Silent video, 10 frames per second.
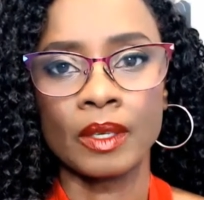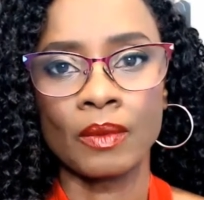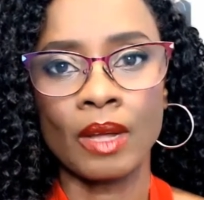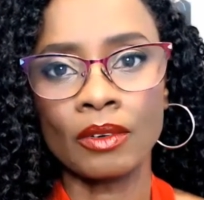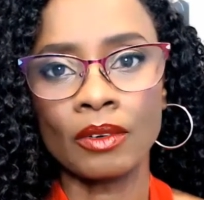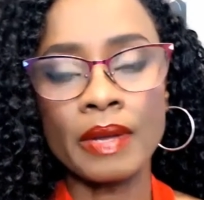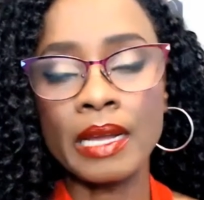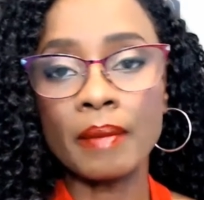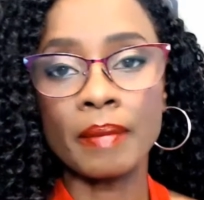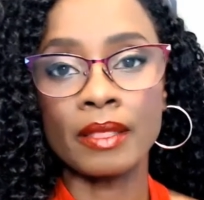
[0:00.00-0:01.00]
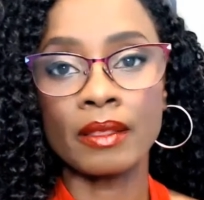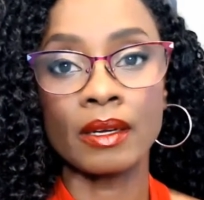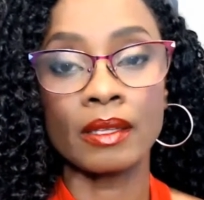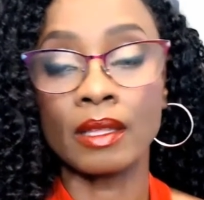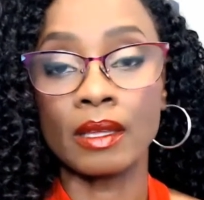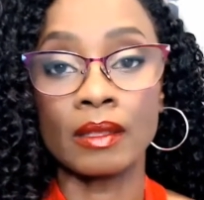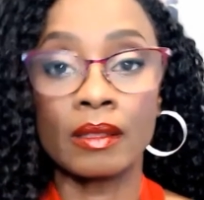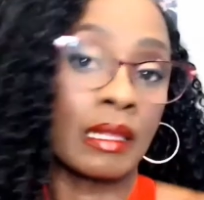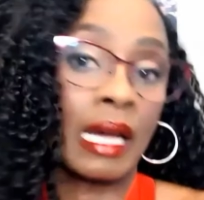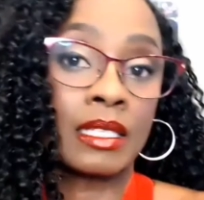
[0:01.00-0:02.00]
Well, growing up, I thought
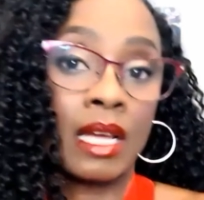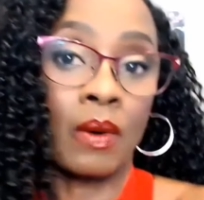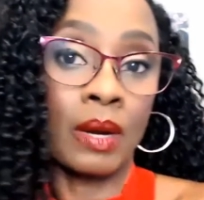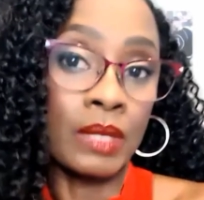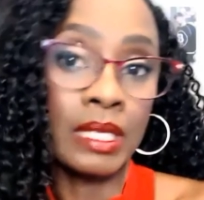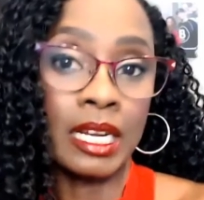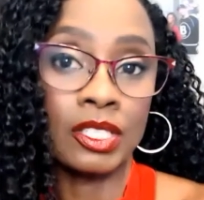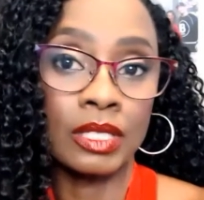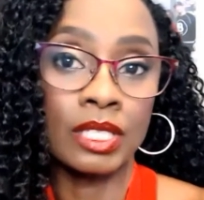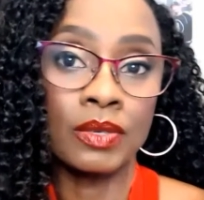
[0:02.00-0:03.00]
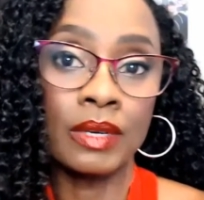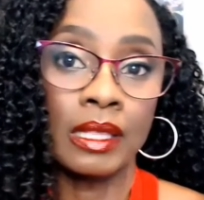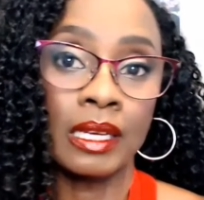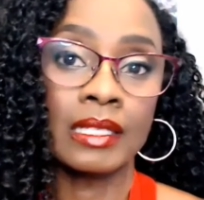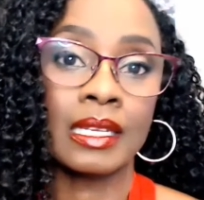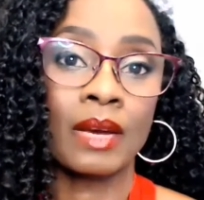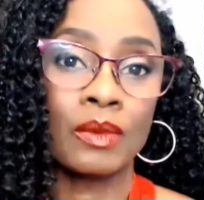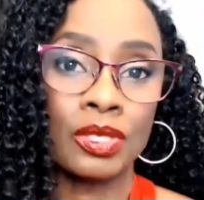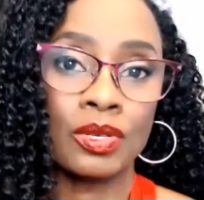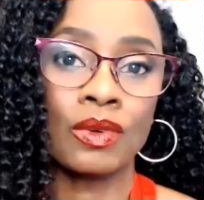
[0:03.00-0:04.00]
that's how I was naturally doing things, and I
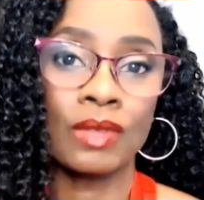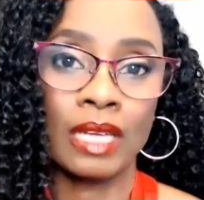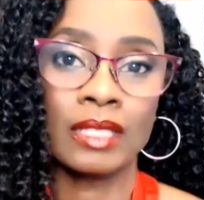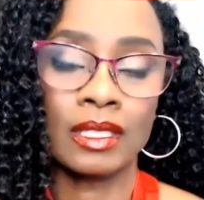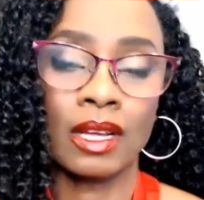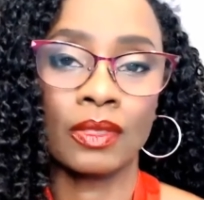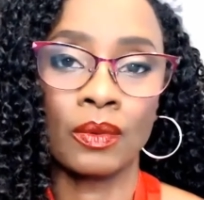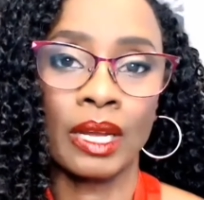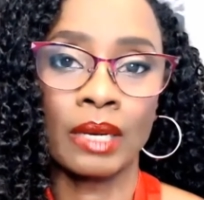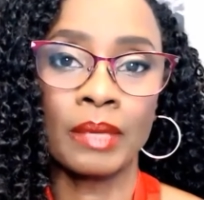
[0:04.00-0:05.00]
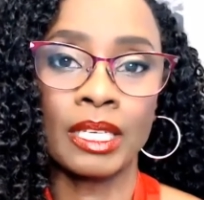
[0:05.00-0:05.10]
was told that's not the way to be.